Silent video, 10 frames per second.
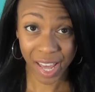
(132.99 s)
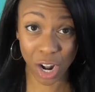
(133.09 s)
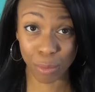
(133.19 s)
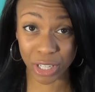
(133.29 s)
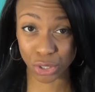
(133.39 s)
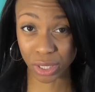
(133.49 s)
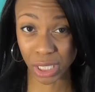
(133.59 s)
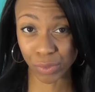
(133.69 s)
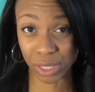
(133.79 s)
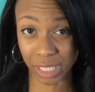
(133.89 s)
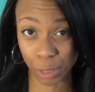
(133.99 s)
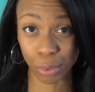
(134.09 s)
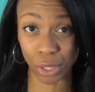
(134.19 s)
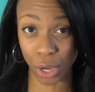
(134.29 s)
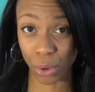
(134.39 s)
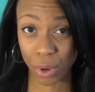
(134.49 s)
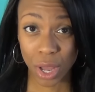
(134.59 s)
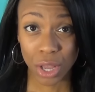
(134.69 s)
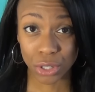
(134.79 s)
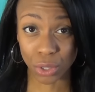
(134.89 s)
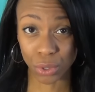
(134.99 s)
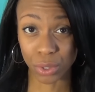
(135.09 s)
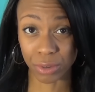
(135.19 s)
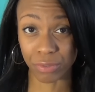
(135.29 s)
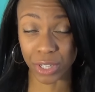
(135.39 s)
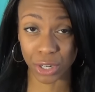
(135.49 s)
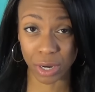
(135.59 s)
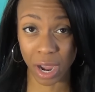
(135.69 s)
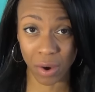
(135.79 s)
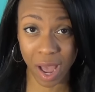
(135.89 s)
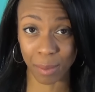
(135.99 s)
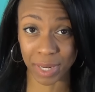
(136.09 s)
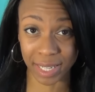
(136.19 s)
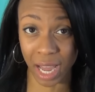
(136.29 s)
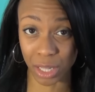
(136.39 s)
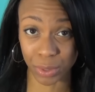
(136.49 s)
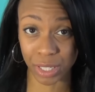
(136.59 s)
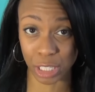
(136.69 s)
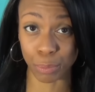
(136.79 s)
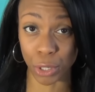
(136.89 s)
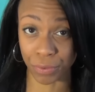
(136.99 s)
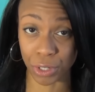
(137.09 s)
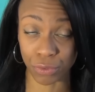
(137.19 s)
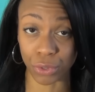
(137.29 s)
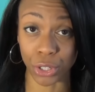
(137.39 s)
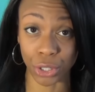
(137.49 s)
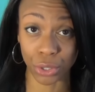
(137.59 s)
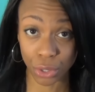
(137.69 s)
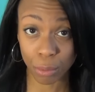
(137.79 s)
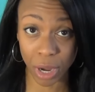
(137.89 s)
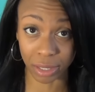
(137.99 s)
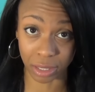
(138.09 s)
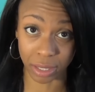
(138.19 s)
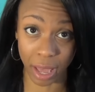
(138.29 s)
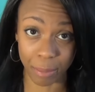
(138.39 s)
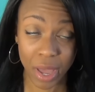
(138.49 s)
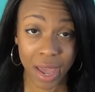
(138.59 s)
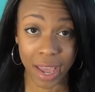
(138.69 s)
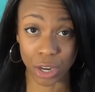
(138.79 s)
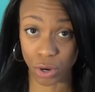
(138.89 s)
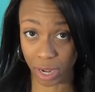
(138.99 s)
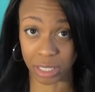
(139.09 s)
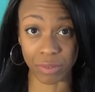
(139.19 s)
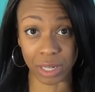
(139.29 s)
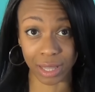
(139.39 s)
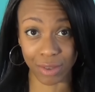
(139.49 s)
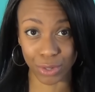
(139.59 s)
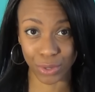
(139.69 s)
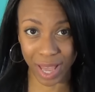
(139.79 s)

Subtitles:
And I'll make sure to leave a link below so you can figure out how many calories is perfect for your body type and your activity level,